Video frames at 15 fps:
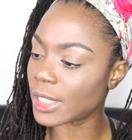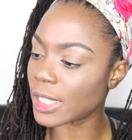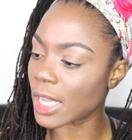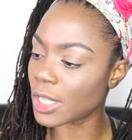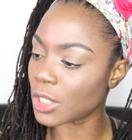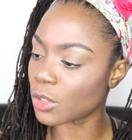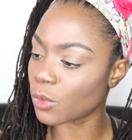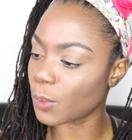It
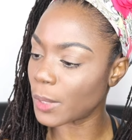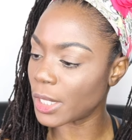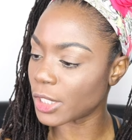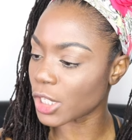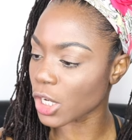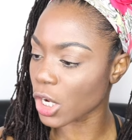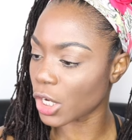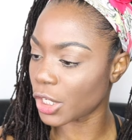says it's
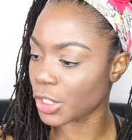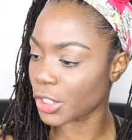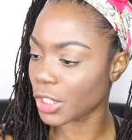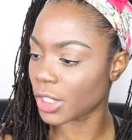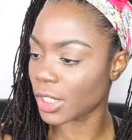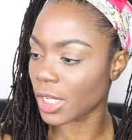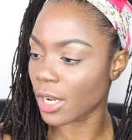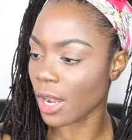replenishing and
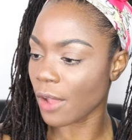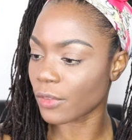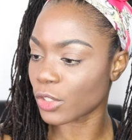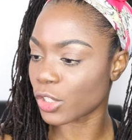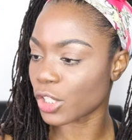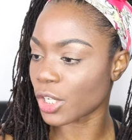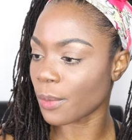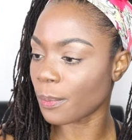conditions hair
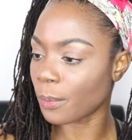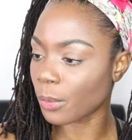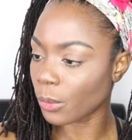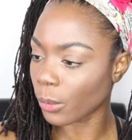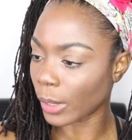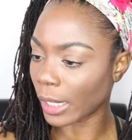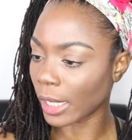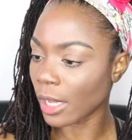after
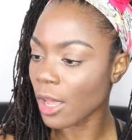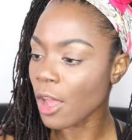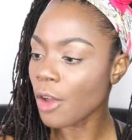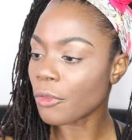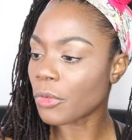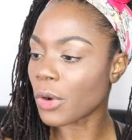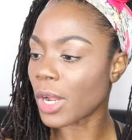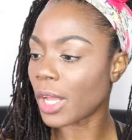shampooing
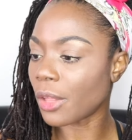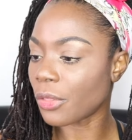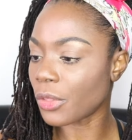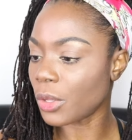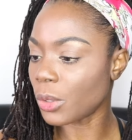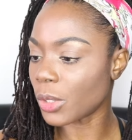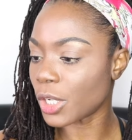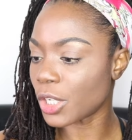for
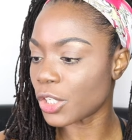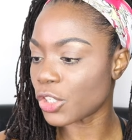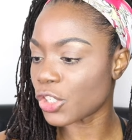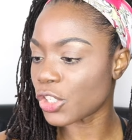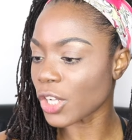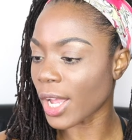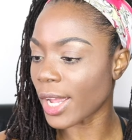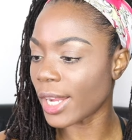healthy looking
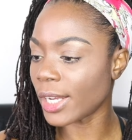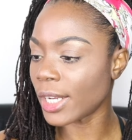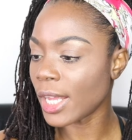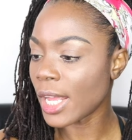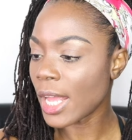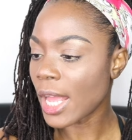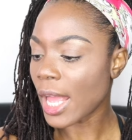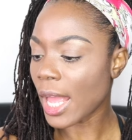
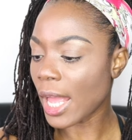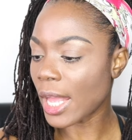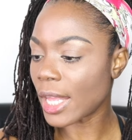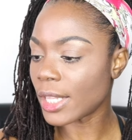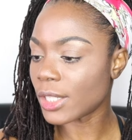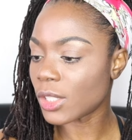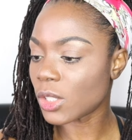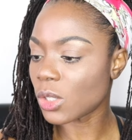shine,
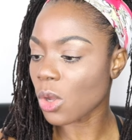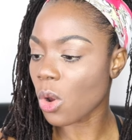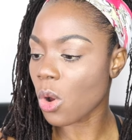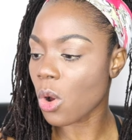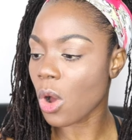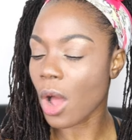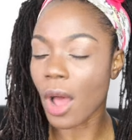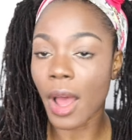and
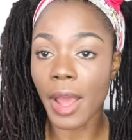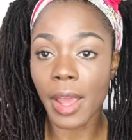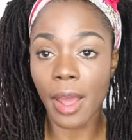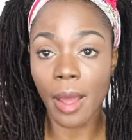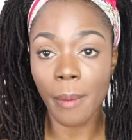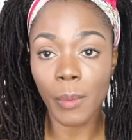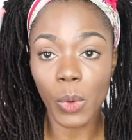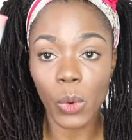so I
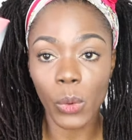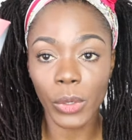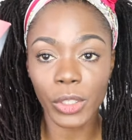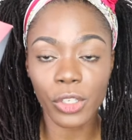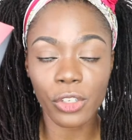am going